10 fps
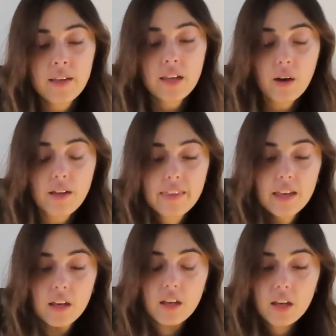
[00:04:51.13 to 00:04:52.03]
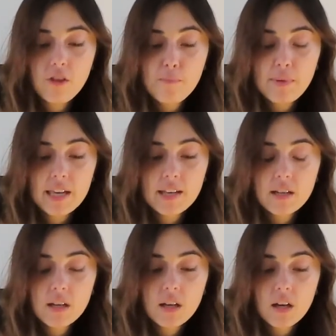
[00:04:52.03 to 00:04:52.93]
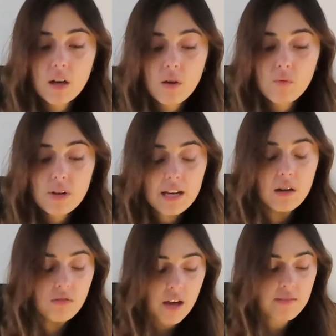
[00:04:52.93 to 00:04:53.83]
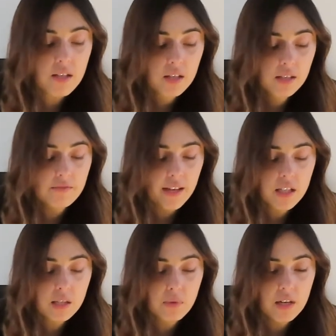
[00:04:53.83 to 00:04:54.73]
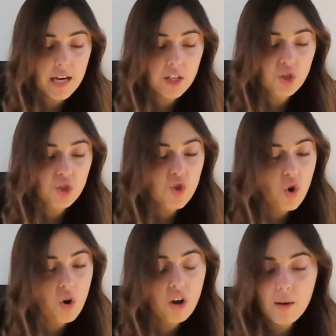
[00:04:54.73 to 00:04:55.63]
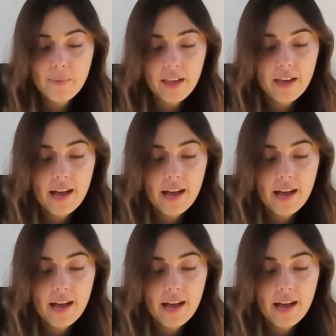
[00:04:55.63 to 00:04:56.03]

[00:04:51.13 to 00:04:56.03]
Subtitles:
You know, I think you've been really craving this advancement and it's just not coming,